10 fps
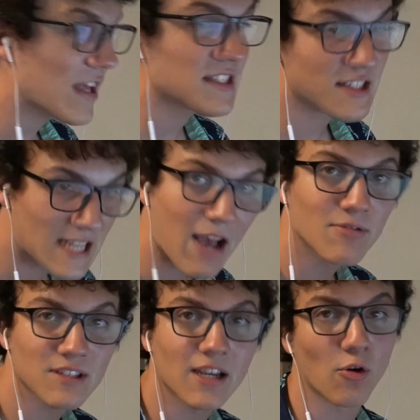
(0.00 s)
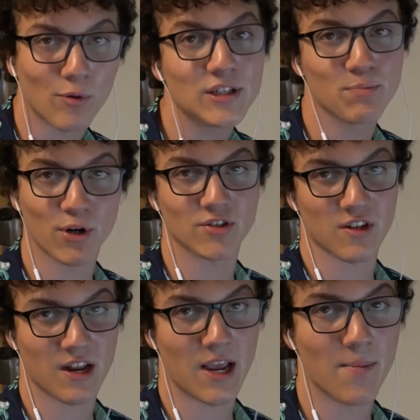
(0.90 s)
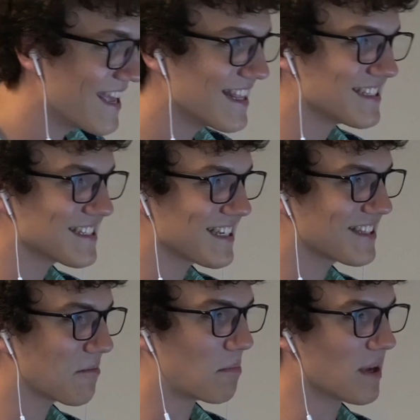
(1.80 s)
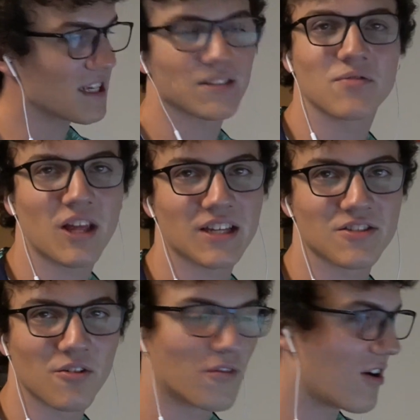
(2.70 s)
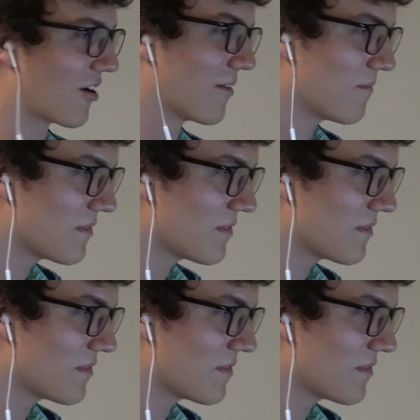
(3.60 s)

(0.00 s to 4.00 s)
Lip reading: That sounds like a rich person name. This is like the biggest flex so far.